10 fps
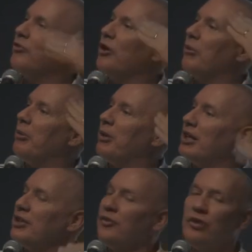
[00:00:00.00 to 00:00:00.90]
from a
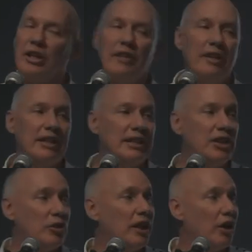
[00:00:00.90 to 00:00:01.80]
place of forgiveness,
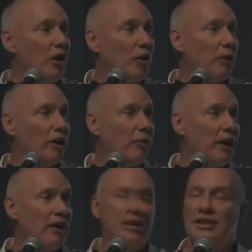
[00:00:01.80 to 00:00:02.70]
then you get all the way
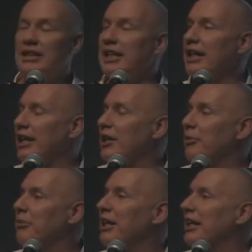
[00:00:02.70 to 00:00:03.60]
around to see that the
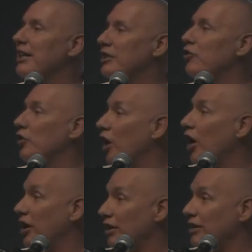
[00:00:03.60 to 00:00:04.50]
meaning is in your
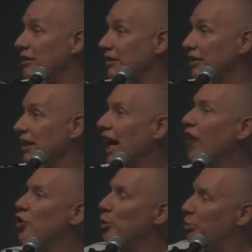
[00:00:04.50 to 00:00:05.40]
heart.
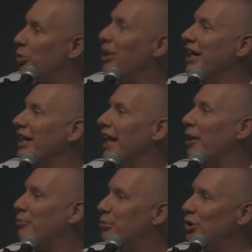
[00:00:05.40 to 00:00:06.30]
And you bring
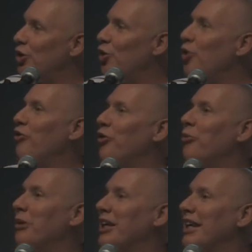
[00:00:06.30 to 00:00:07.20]
that beautiful
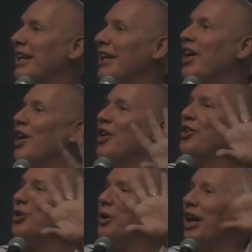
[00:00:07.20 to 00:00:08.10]
meaning
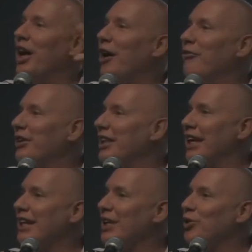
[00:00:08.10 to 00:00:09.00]
to
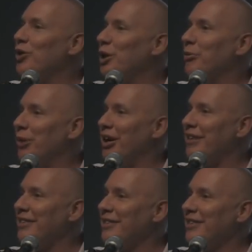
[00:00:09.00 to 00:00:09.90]
everything that you look upon.